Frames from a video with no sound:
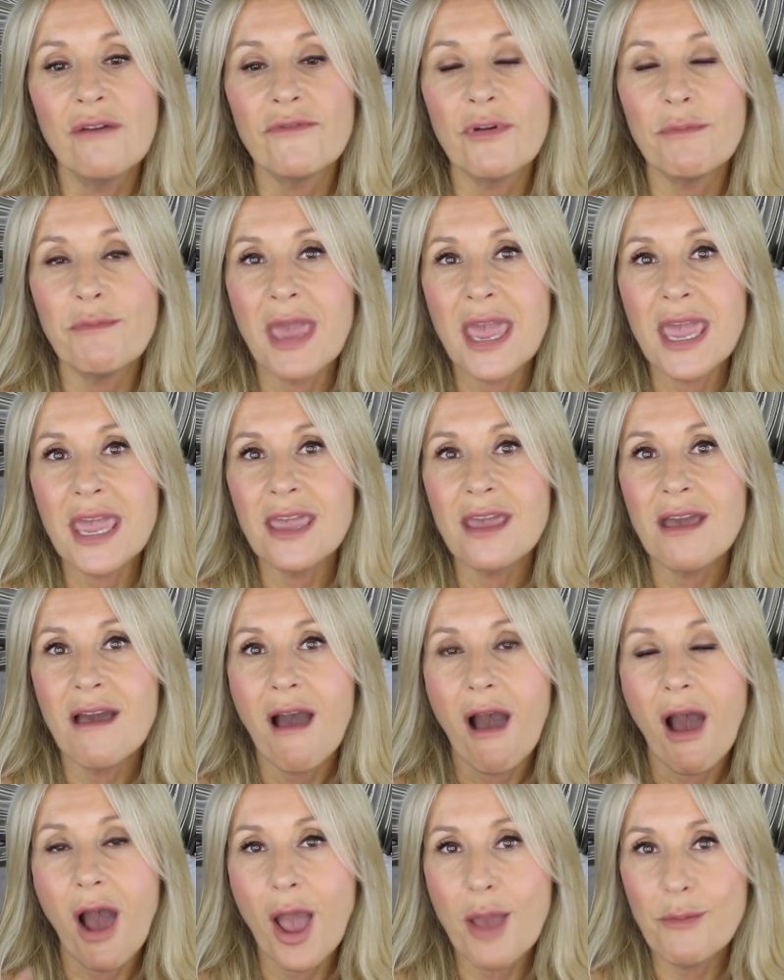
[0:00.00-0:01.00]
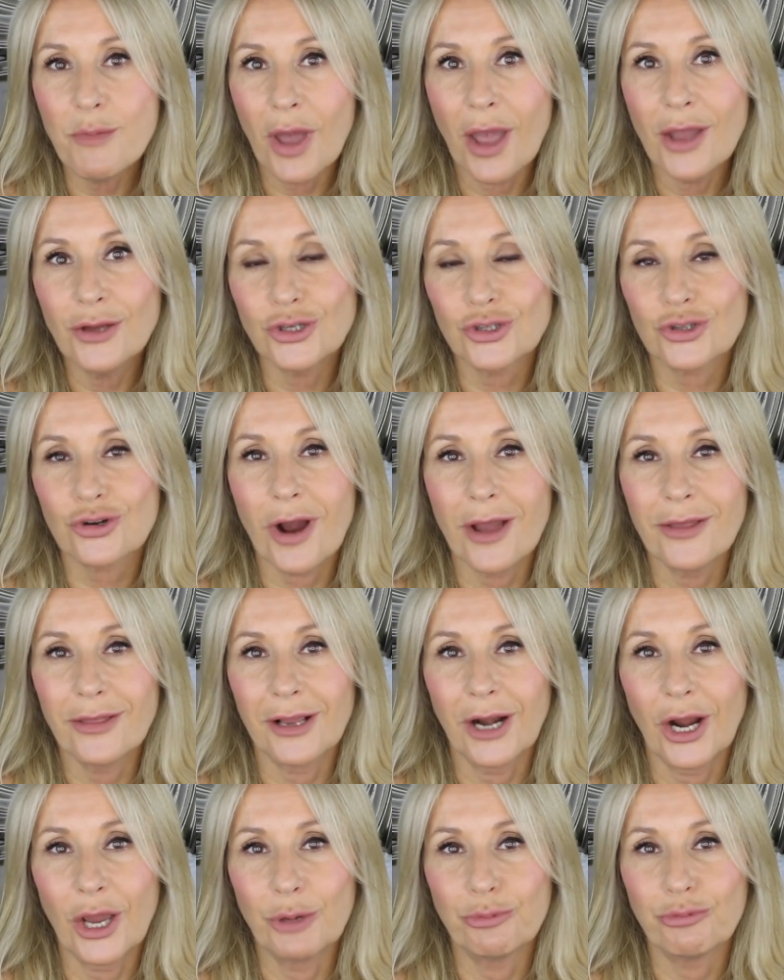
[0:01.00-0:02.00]
For me, I'm going to try
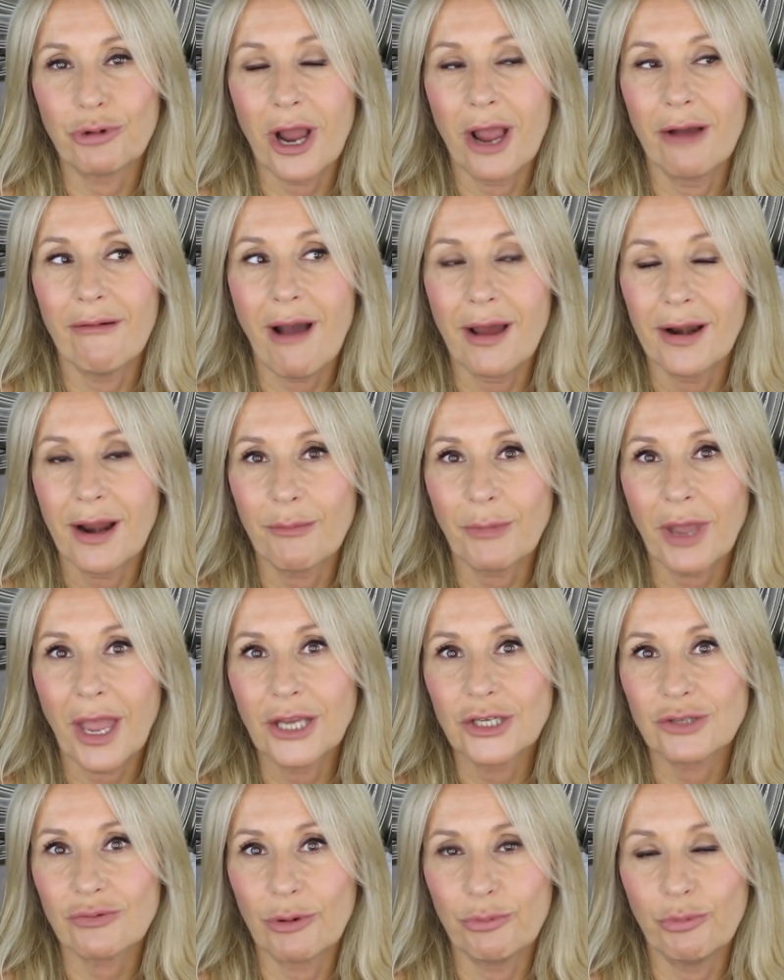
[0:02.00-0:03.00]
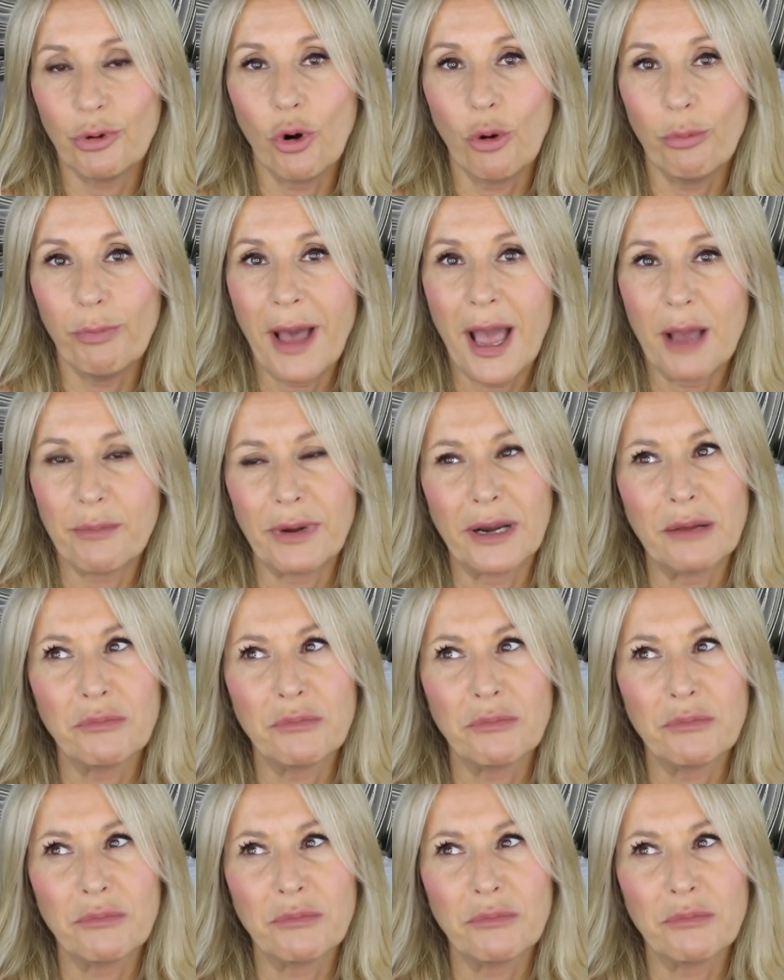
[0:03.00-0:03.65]
the GloPro and I'm going to report back,